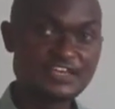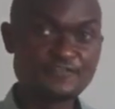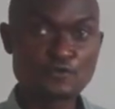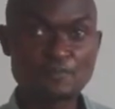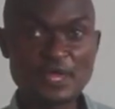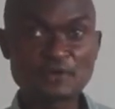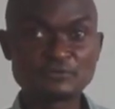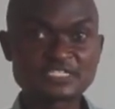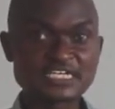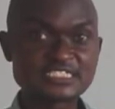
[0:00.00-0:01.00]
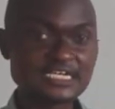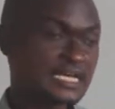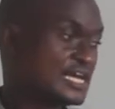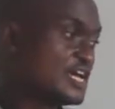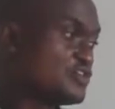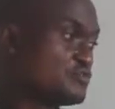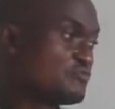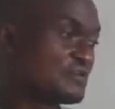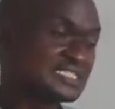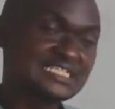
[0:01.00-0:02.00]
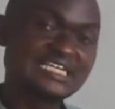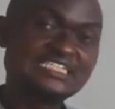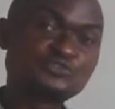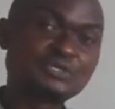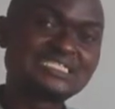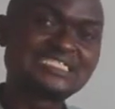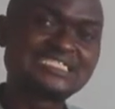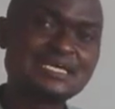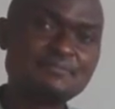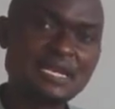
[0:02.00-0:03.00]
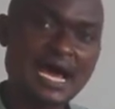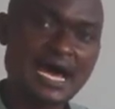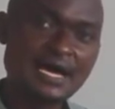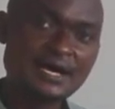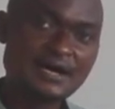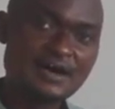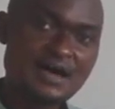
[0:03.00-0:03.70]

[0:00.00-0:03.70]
If you're comparing and contrasting, you first list what is similar